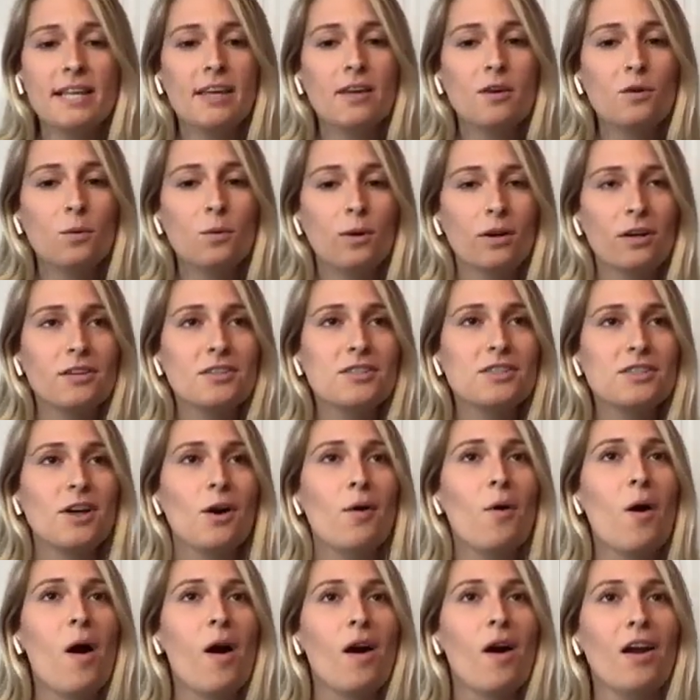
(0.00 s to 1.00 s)
that you worked
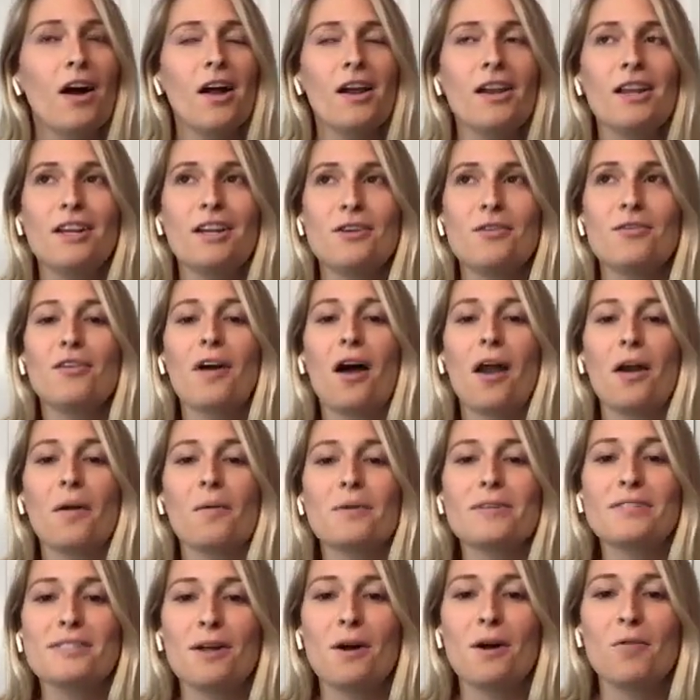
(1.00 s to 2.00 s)
so hard on and you thought it
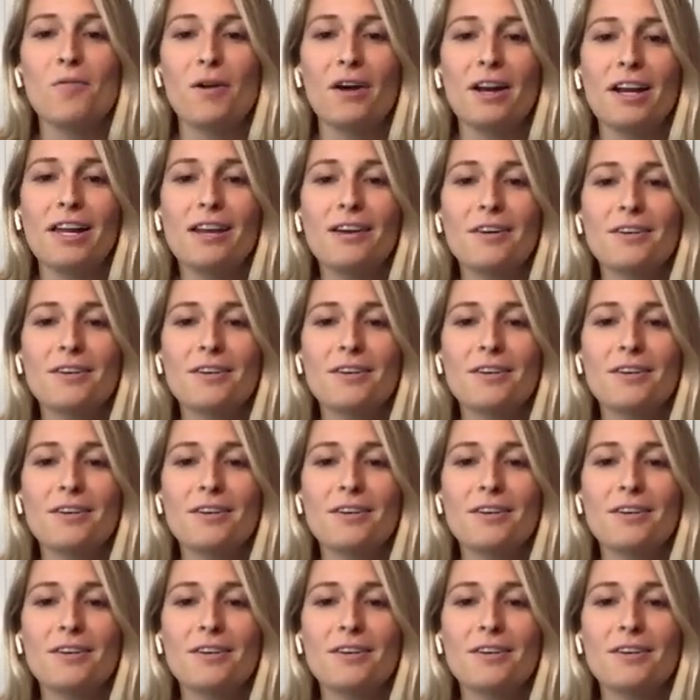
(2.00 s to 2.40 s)
was so funny,